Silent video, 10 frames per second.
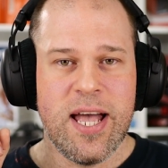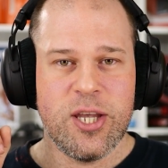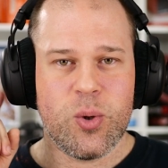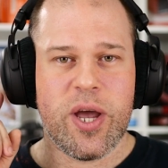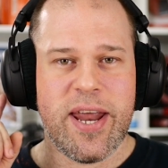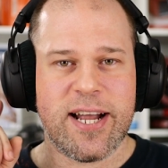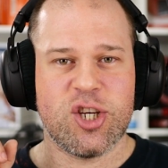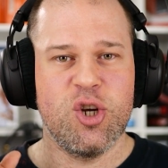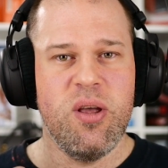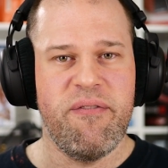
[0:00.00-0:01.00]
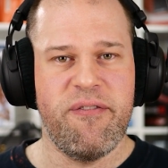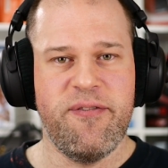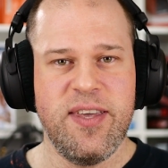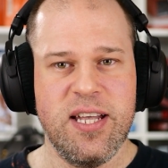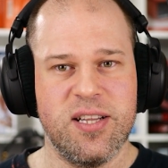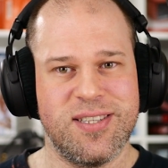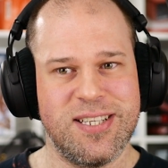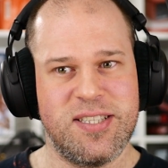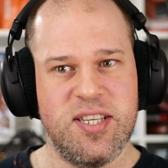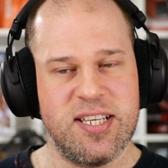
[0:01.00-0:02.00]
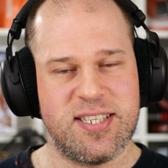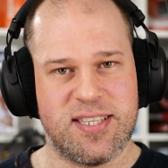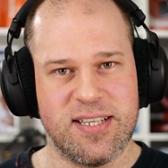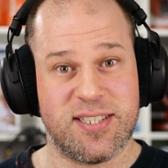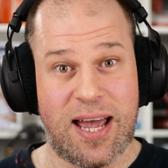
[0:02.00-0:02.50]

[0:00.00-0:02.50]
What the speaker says: you can actually feel the distance,